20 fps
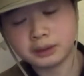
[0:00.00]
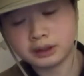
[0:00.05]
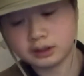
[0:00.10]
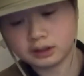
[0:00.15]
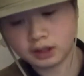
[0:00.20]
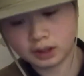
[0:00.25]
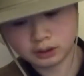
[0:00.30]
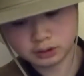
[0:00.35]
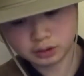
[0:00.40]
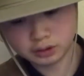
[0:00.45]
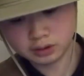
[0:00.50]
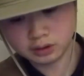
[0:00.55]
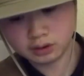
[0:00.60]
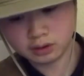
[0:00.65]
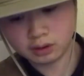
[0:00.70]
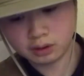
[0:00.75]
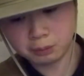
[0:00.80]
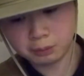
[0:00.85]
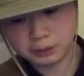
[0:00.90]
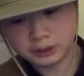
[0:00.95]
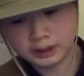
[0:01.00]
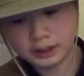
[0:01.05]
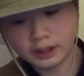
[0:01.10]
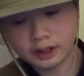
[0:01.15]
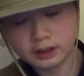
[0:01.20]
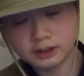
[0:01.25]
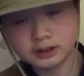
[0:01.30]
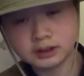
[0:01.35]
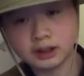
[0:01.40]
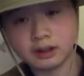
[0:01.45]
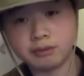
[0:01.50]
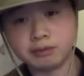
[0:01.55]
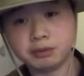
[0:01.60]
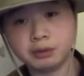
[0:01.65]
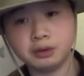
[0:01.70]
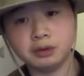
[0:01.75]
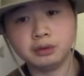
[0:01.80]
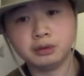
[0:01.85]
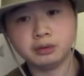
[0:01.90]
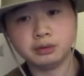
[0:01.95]
not to go on weekends if
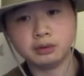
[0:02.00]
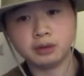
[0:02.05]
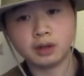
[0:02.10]
you